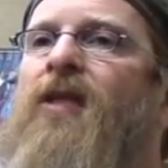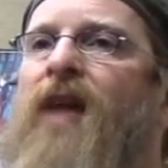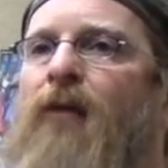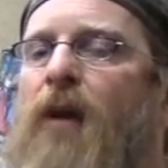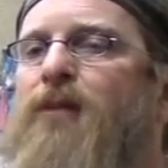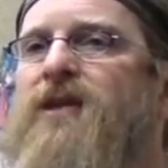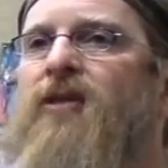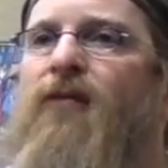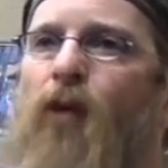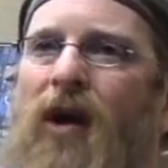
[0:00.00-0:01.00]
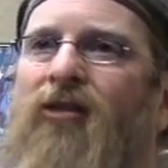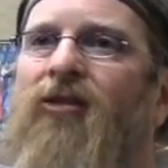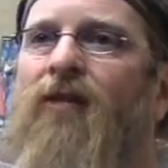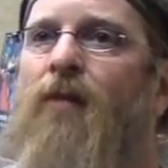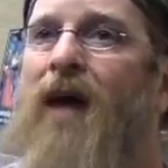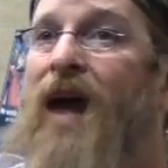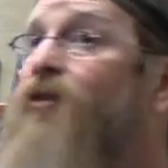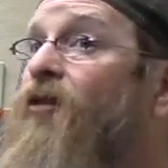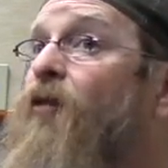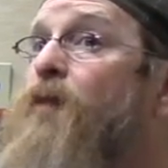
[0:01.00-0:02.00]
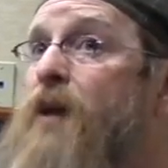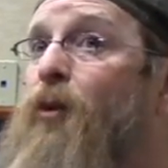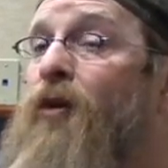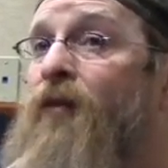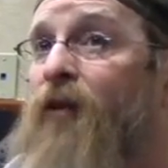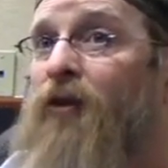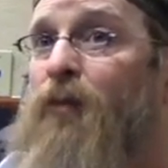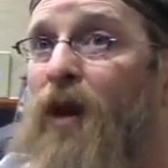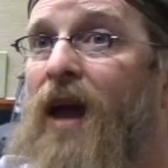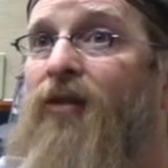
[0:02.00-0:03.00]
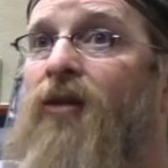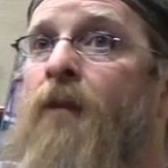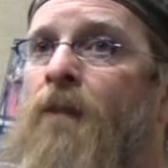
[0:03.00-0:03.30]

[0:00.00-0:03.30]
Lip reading: that represent the voices of the masses of people in the first place.